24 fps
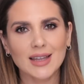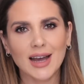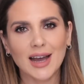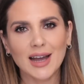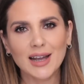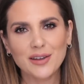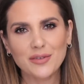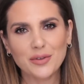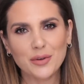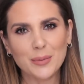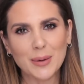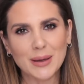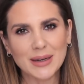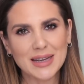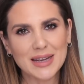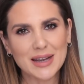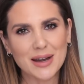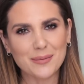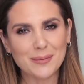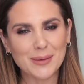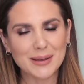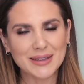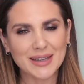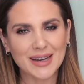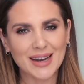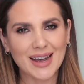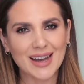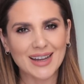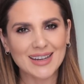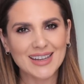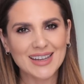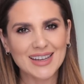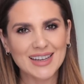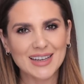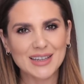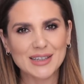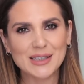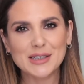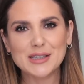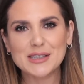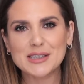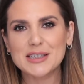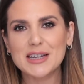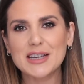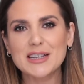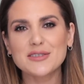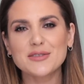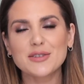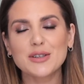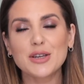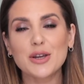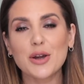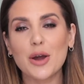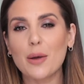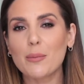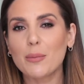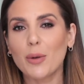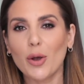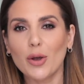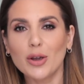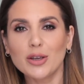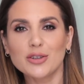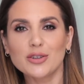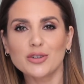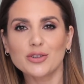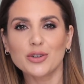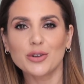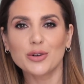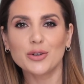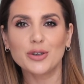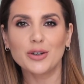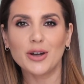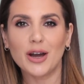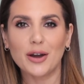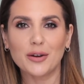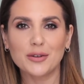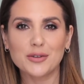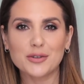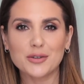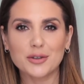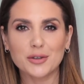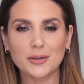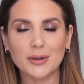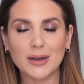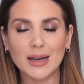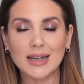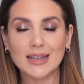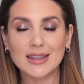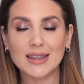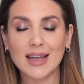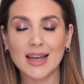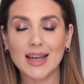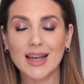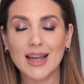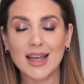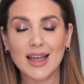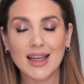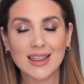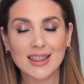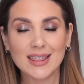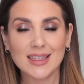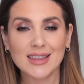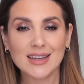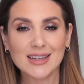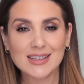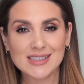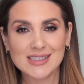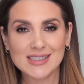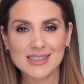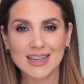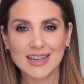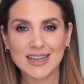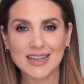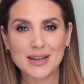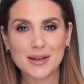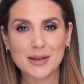Hi everybody, I'm Andreea, and in today's video I'm going to show you how to create this